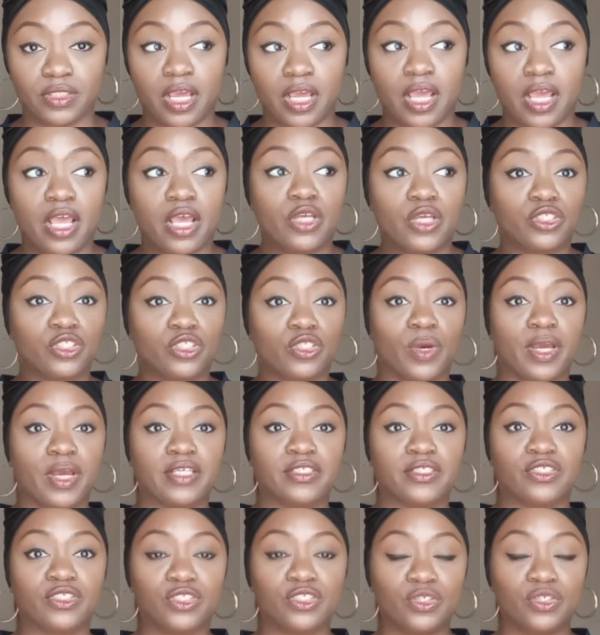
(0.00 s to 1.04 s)
So as
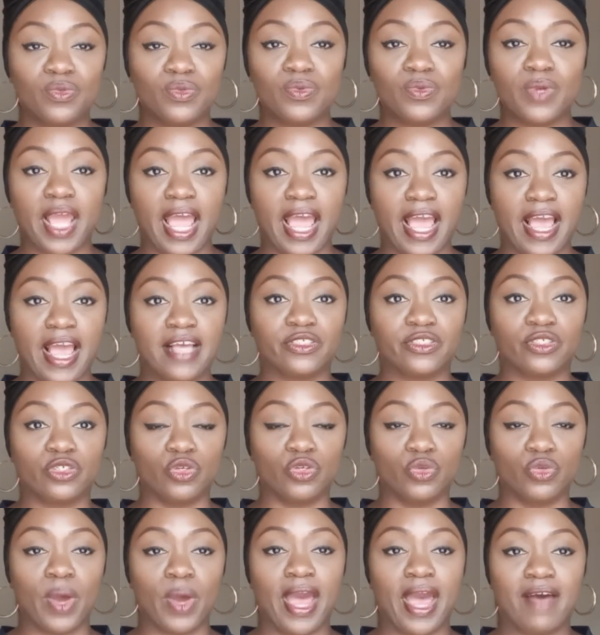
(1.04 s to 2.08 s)
soon as you
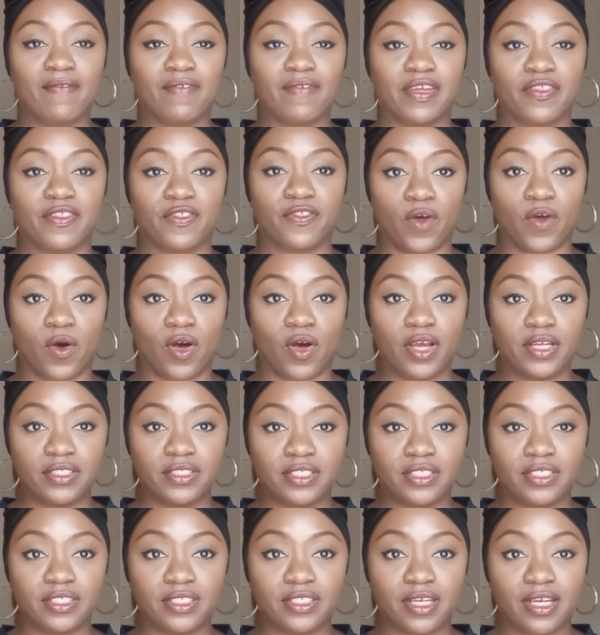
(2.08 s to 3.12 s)
have a
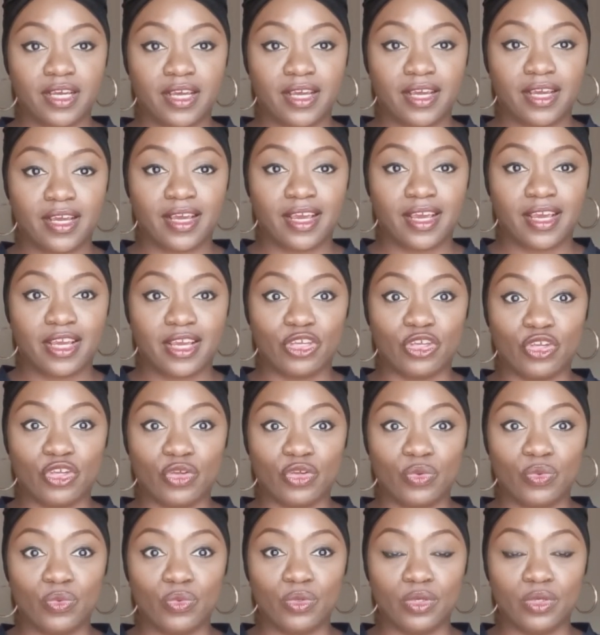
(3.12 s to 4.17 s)
thought,
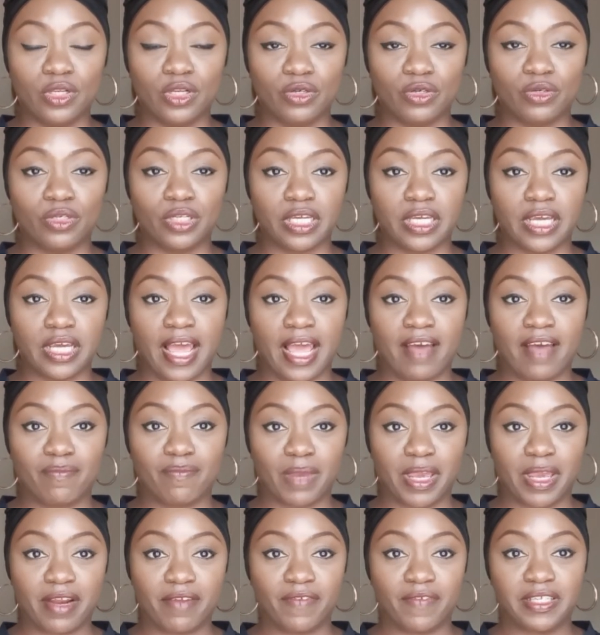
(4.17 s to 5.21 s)
you literally have
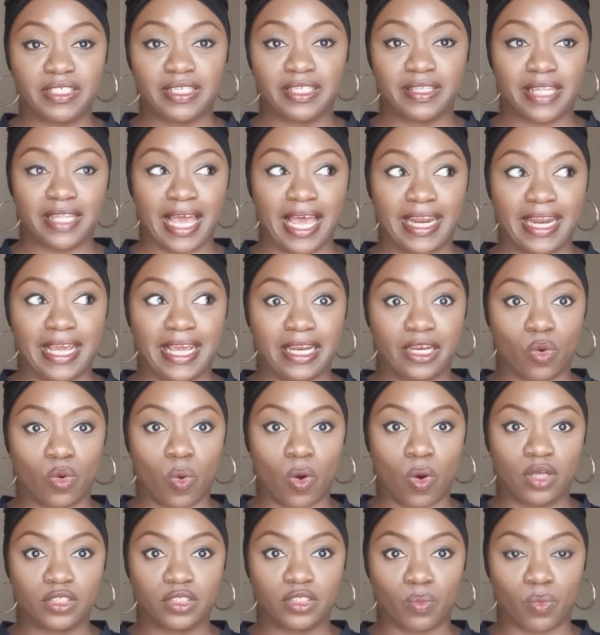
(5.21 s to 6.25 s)
manifested that in the
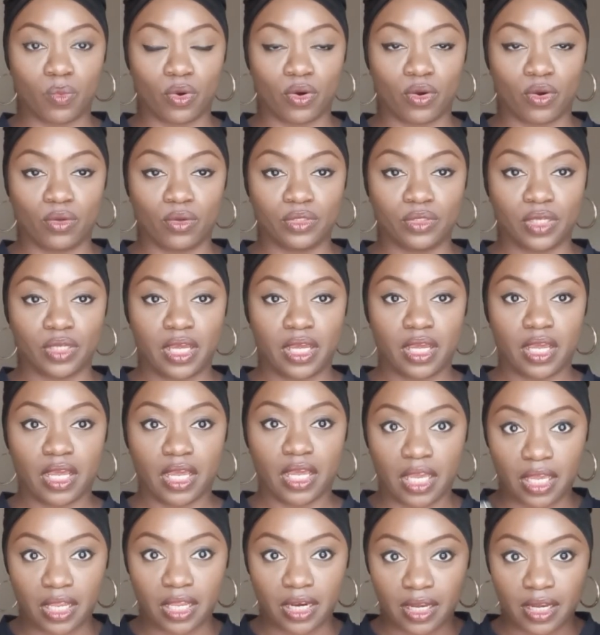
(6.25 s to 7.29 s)
quantum world
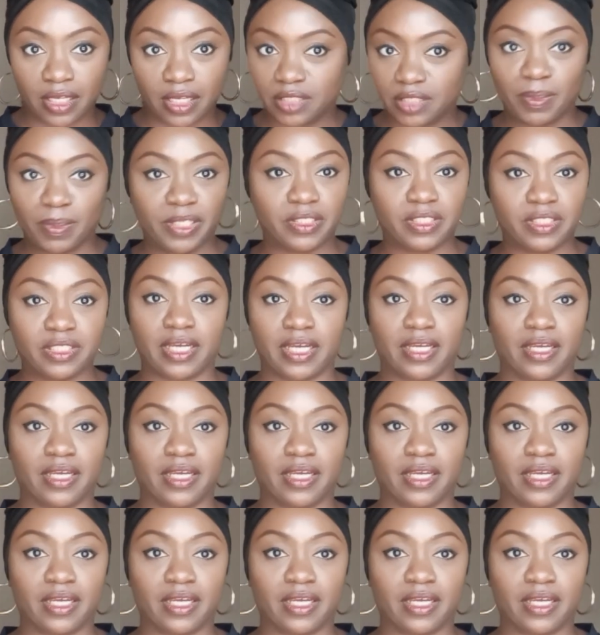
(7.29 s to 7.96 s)
in a split second.